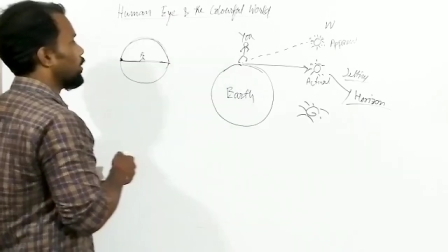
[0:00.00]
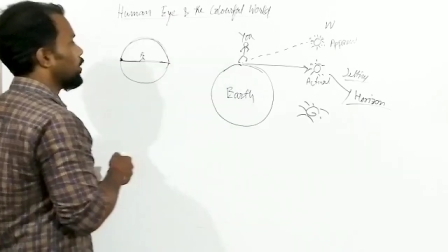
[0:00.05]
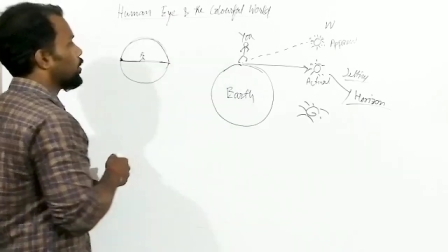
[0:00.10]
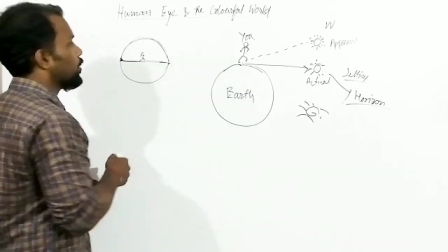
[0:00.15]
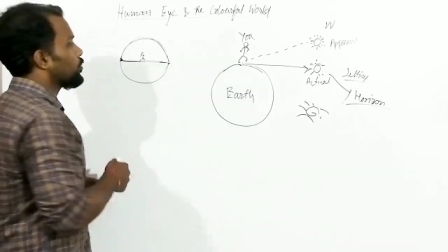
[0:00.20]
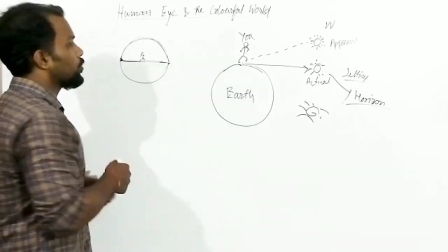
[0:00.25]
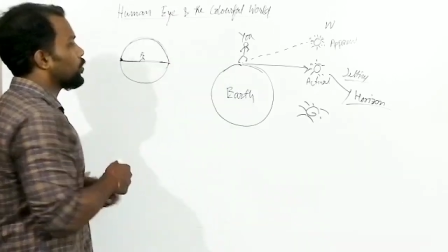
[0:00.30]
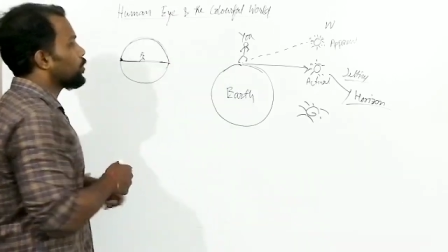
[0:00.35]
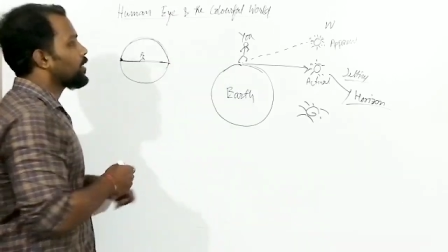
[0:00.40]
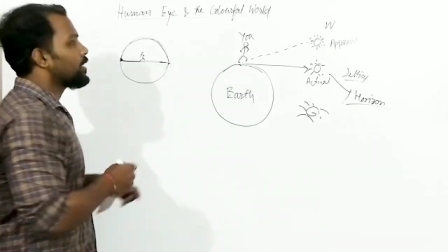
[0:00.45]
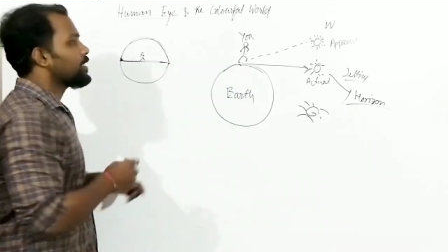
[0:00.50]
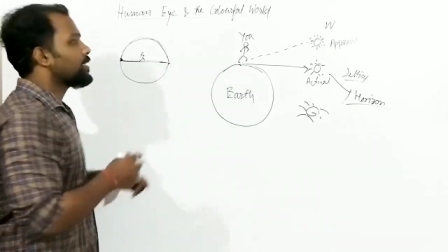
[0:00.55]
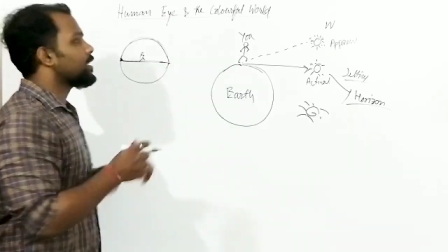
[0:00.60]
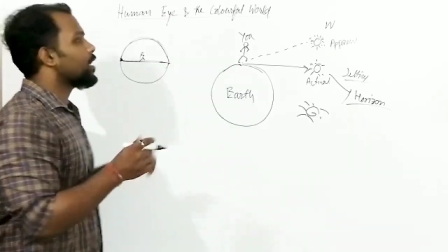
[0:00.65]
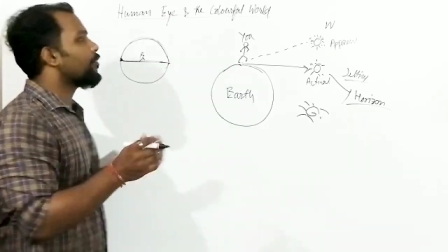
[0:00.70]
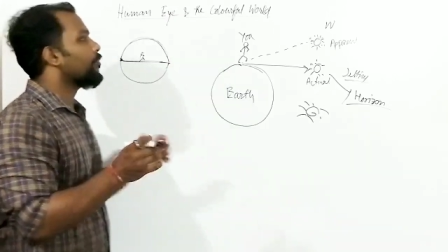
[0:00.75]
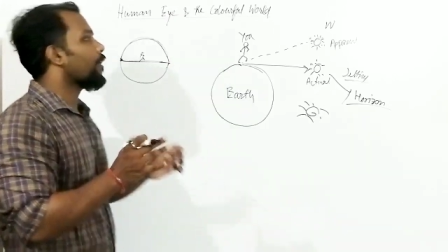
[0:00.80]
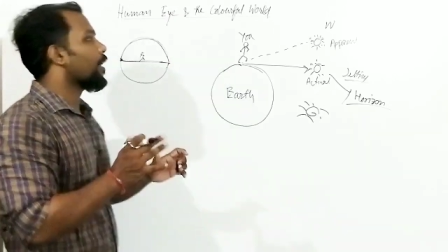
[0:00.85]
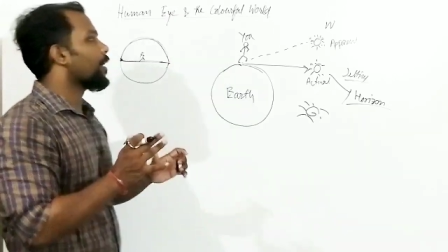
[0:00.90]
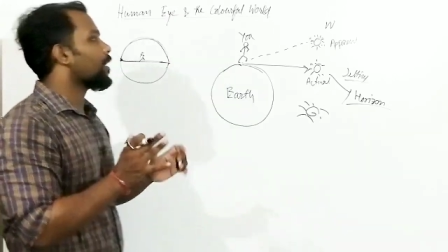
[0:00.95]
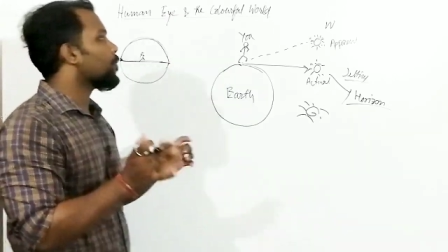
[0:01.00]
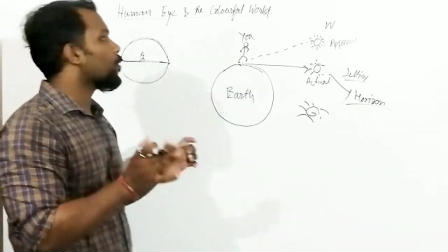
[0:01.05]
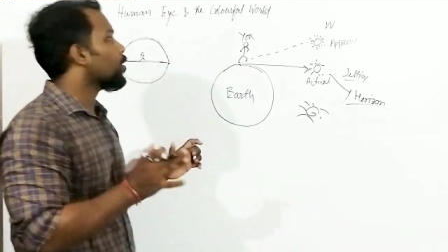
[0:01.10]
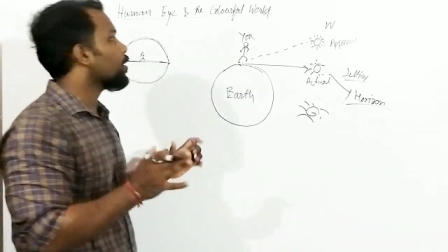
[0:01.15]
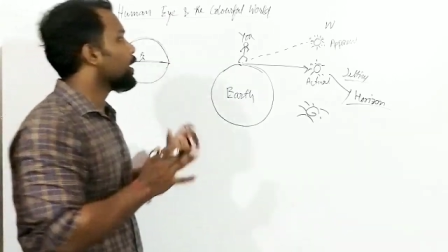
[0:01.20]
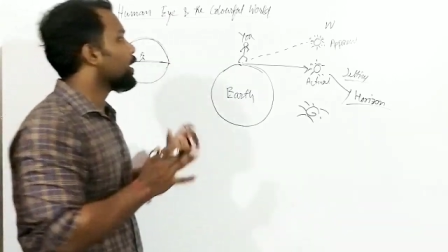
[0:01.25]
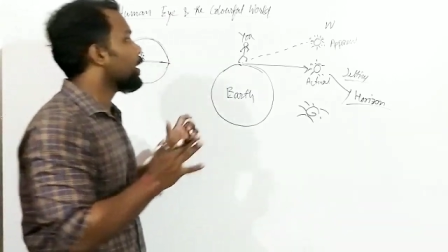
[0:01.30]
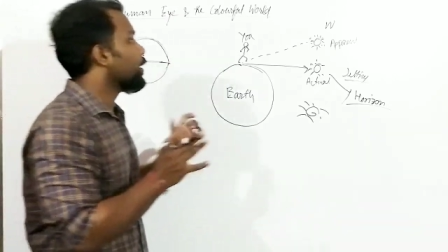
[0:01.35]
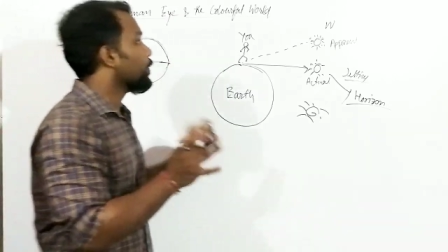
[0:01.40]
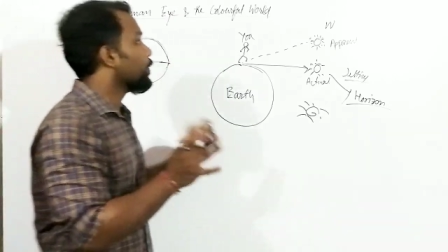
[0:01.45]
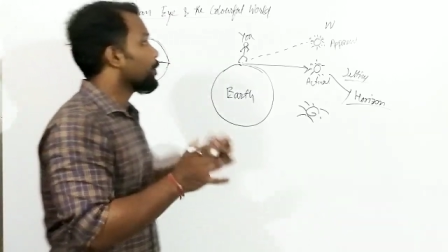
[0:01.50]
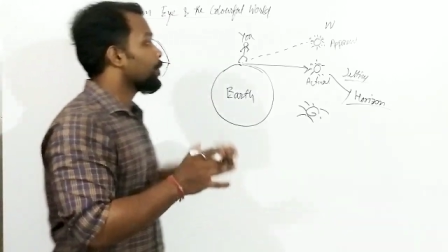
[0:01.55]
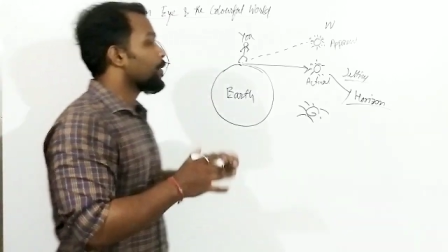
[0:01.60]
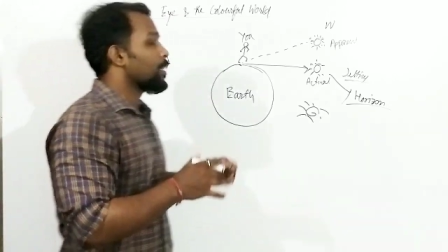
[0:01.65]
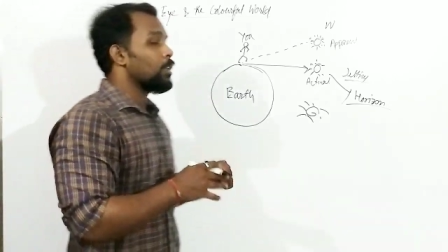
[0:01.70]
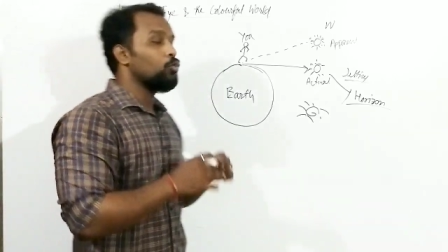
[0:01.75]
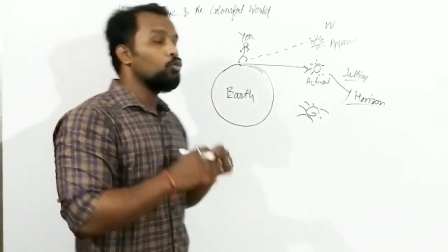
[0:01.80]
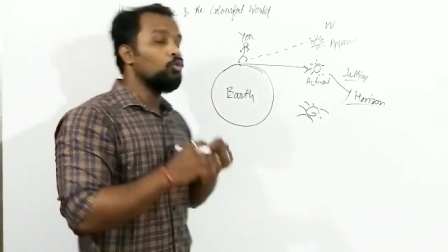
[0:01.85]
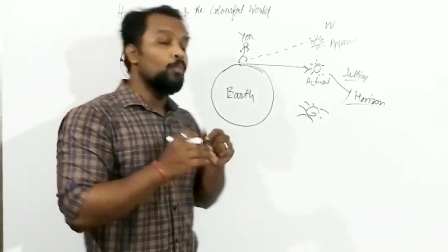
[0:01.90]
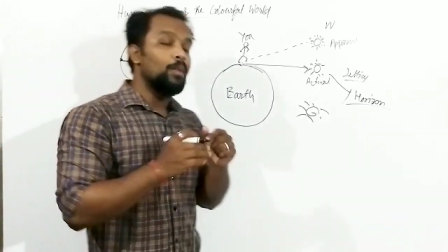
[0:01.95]
So this is the fact about the
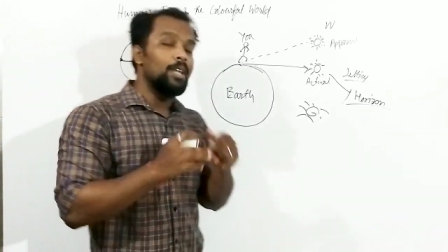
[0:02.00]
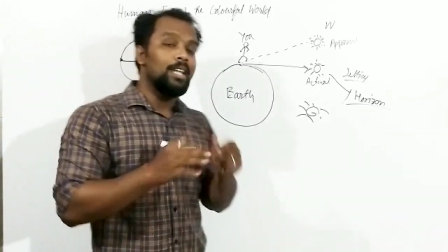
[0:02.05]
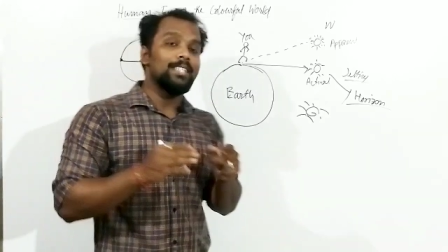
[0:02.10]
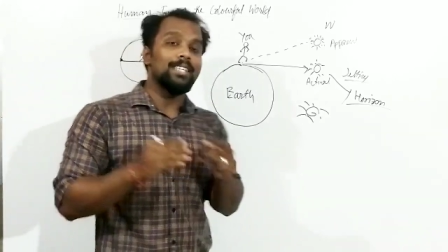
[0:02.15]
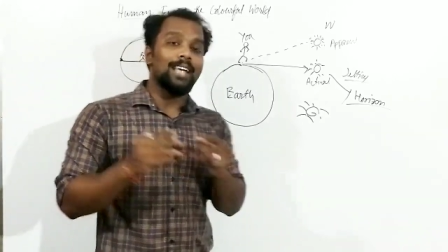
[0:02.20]
2 minutes